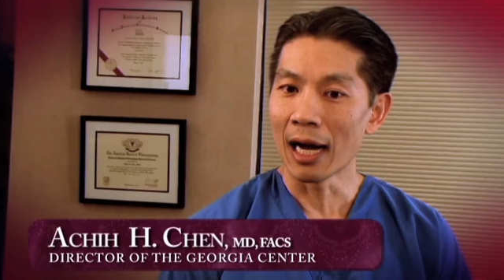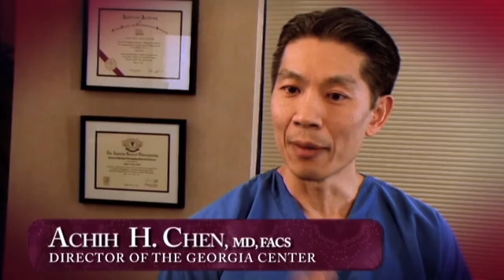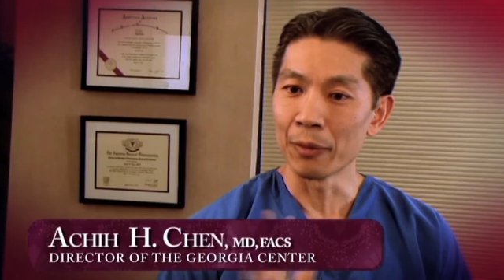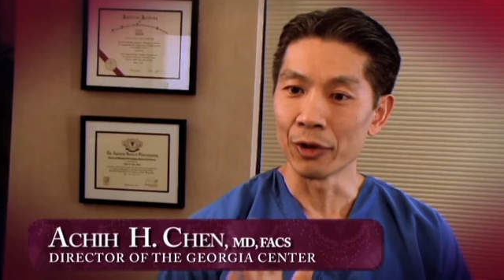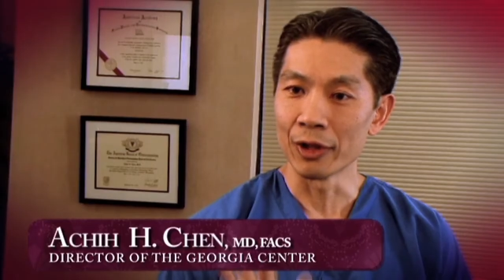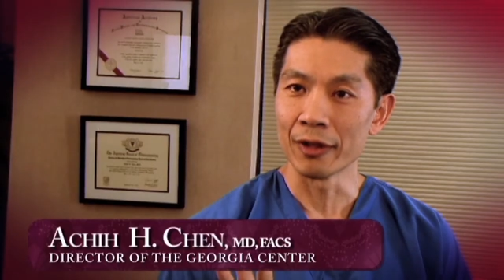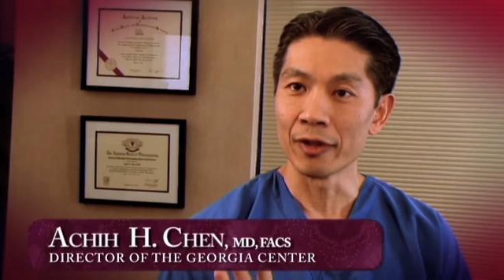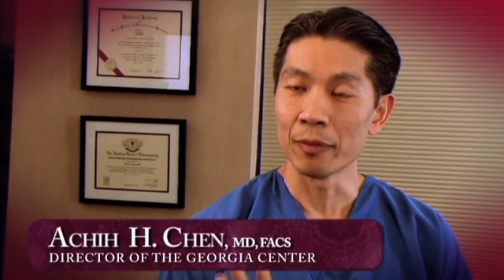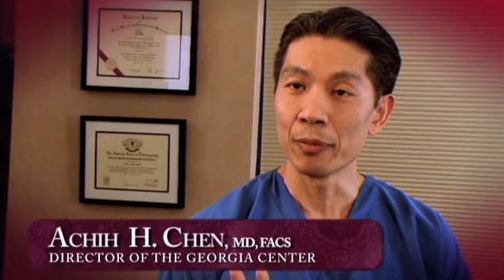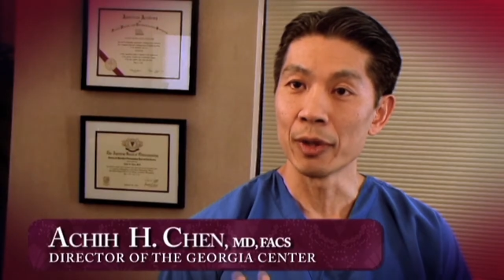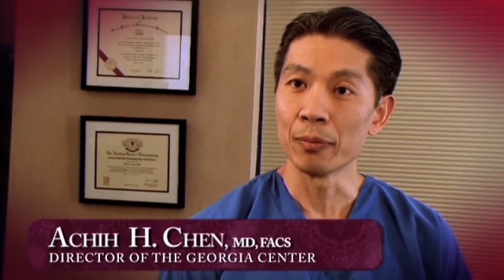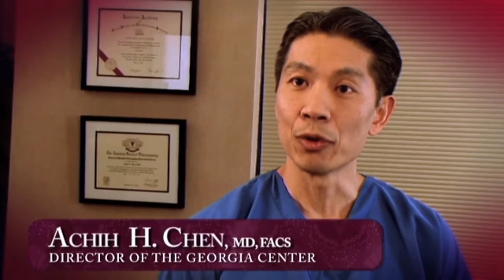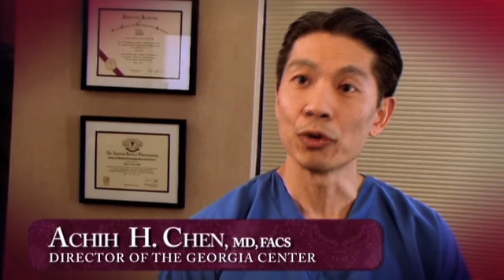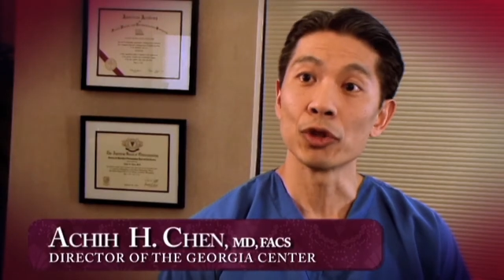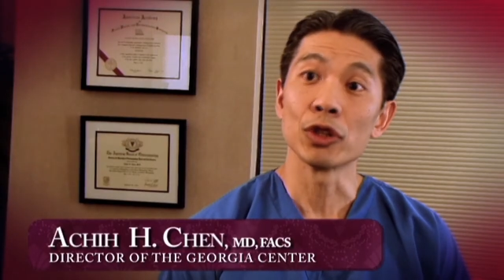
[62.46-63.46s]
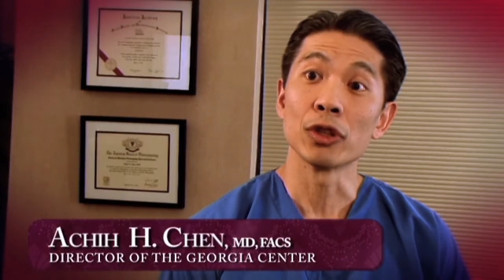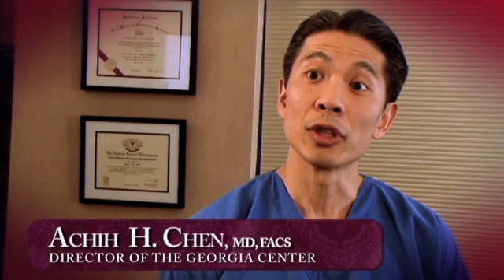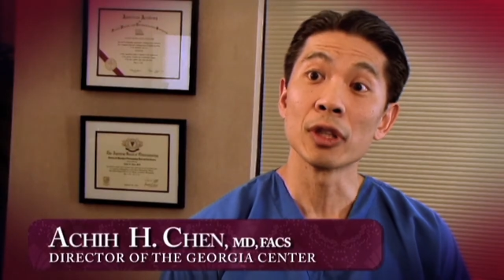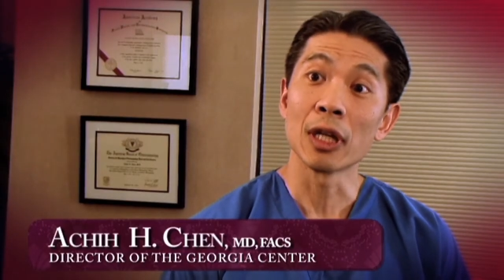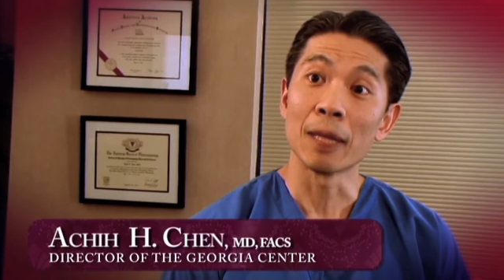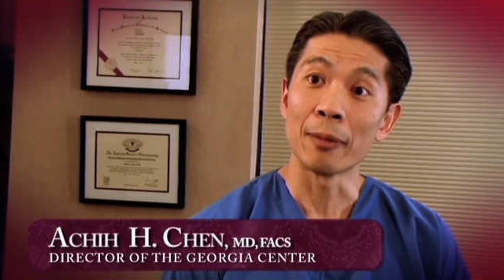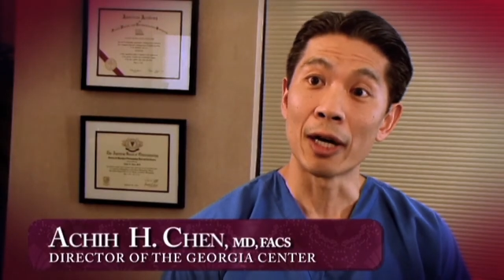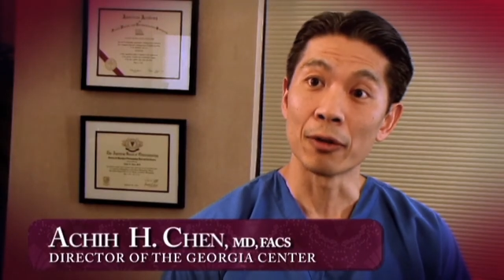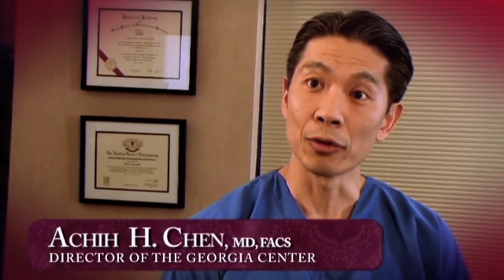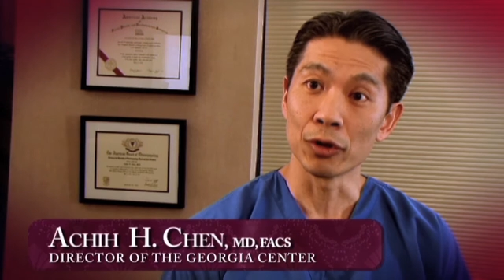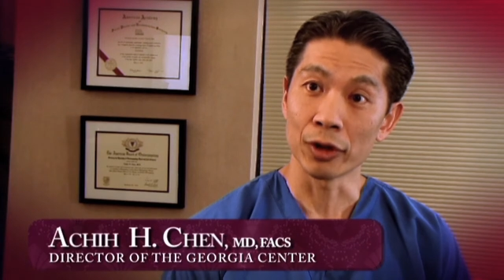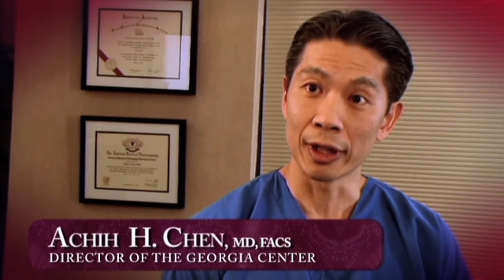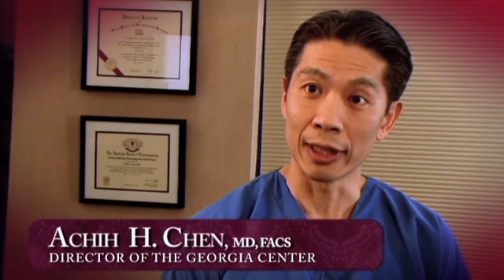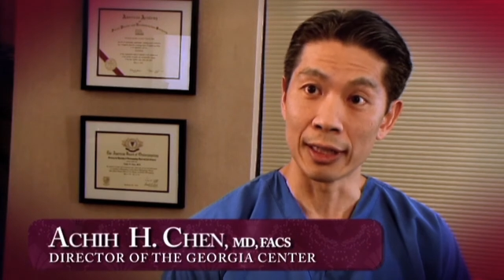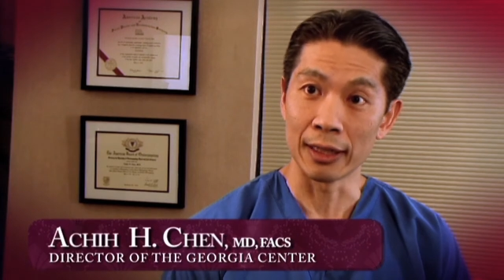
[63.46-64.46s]
believe that people should come out
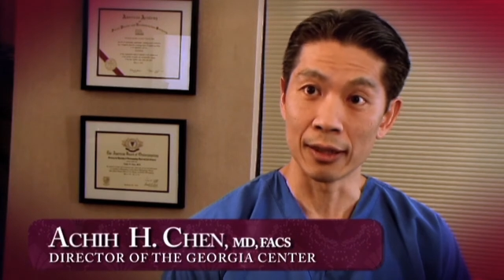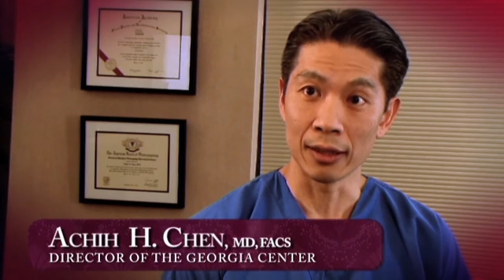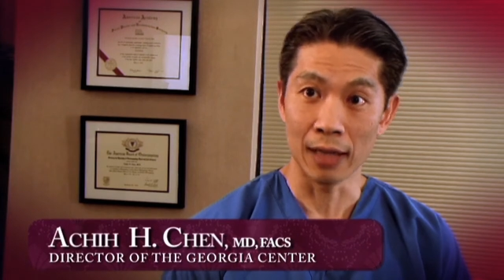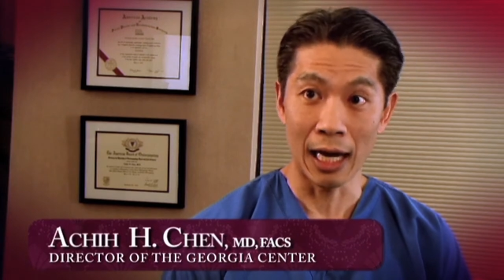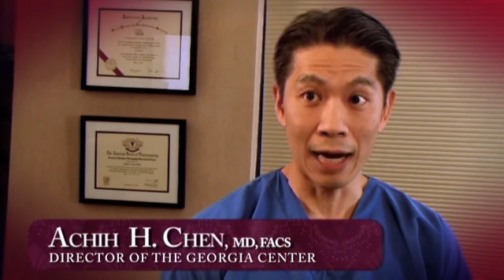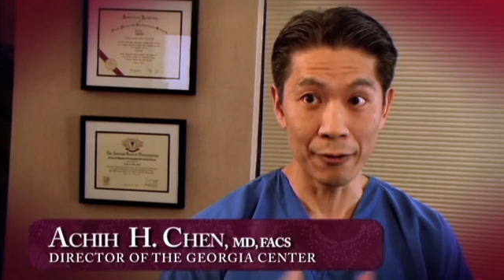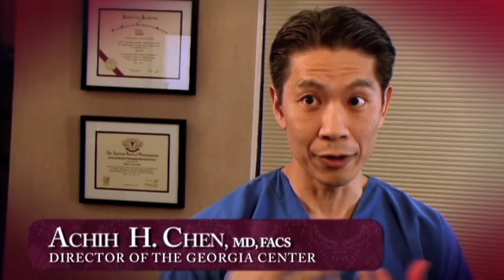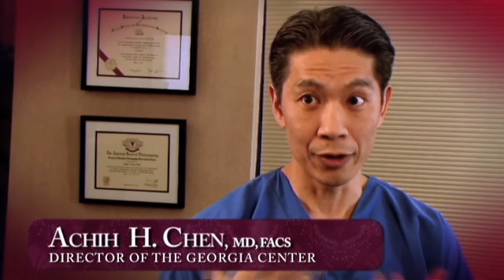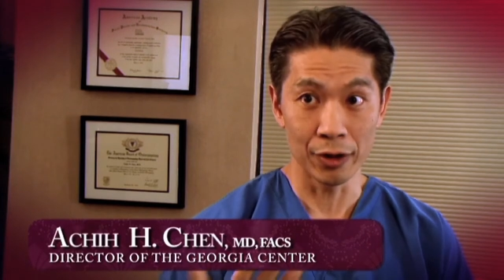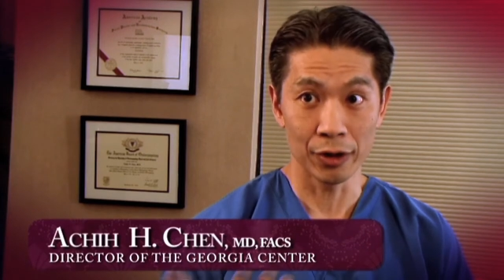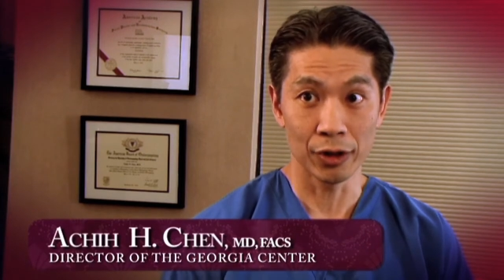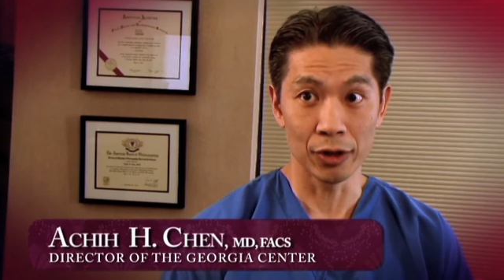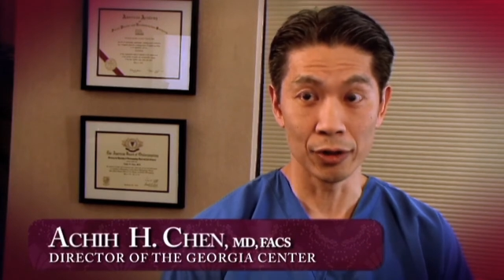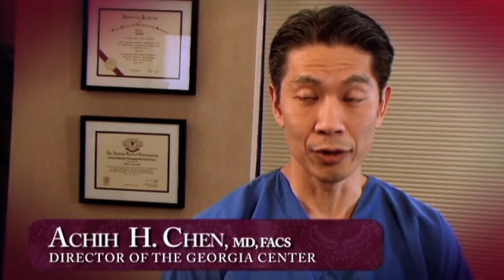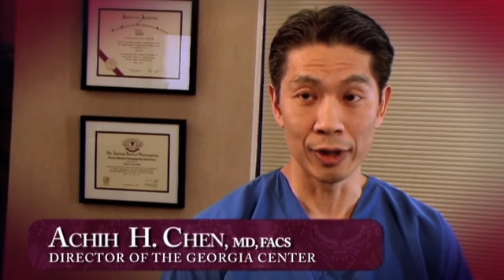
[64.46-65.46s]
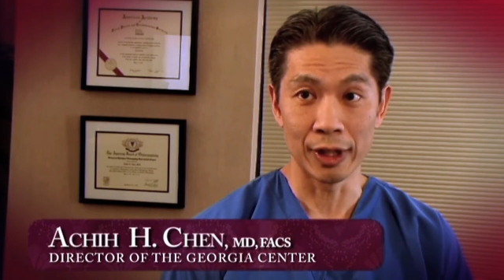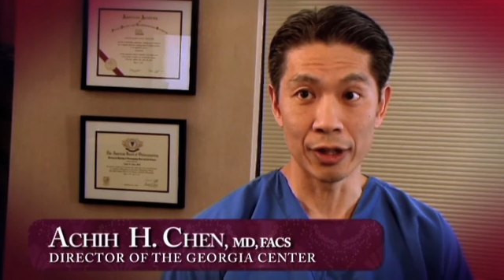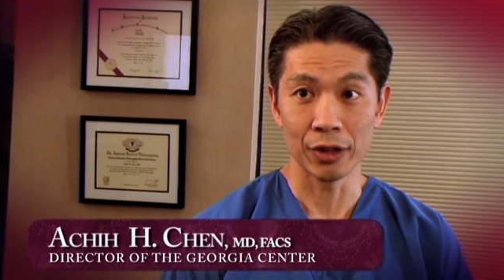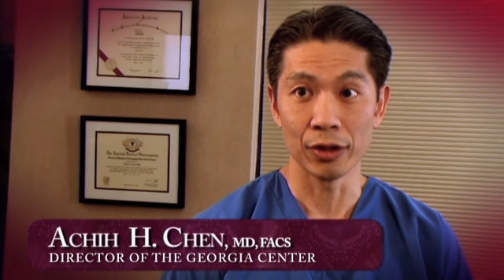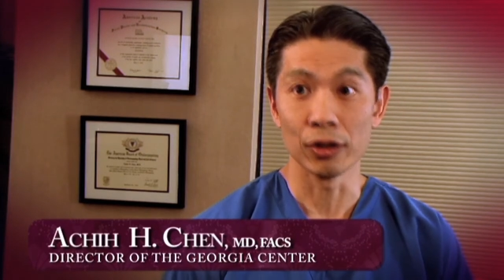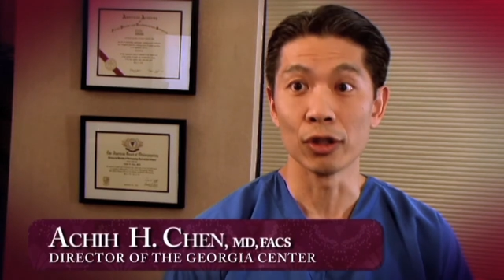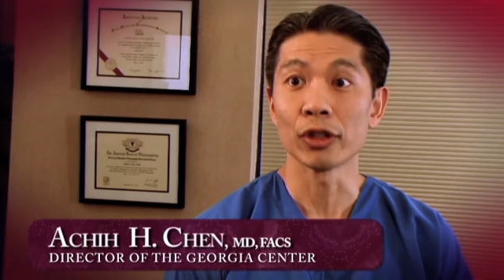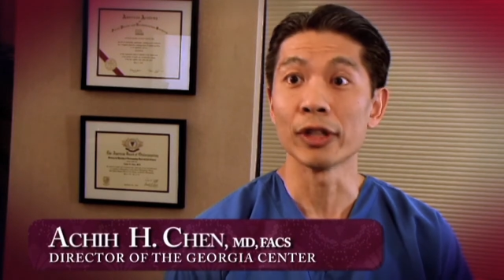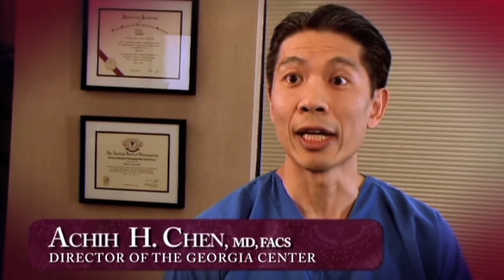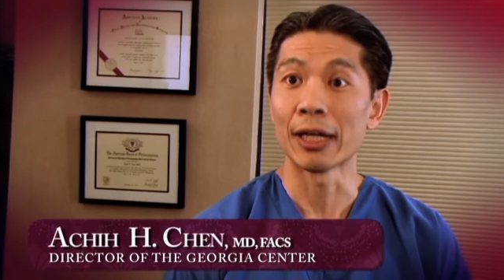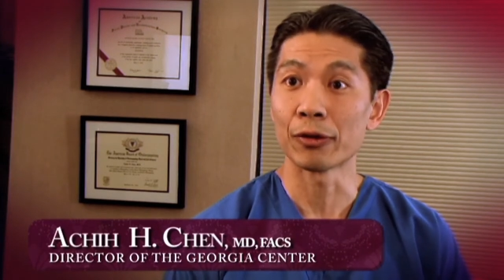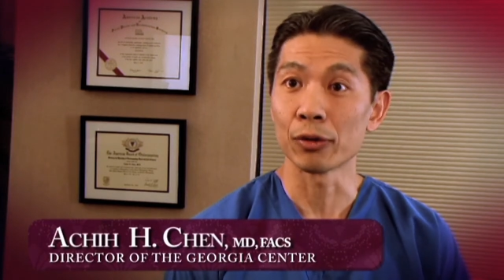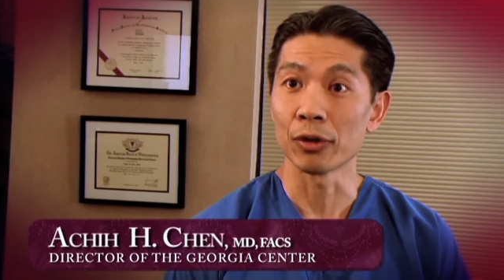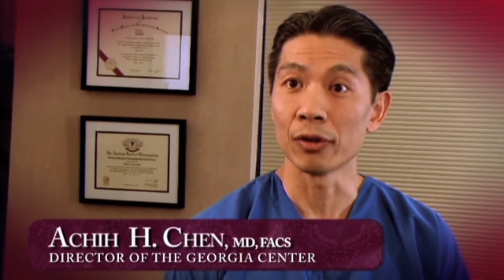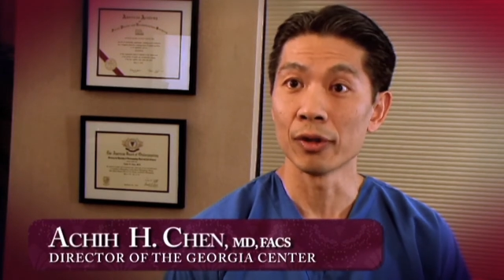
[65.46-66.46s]
looking, after their surgery, they should look
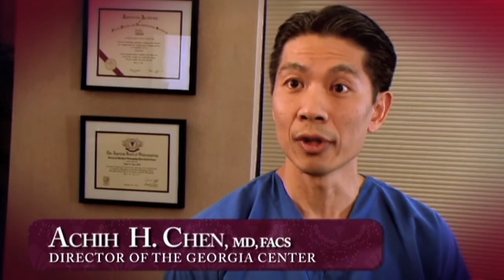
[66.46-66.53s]
natural.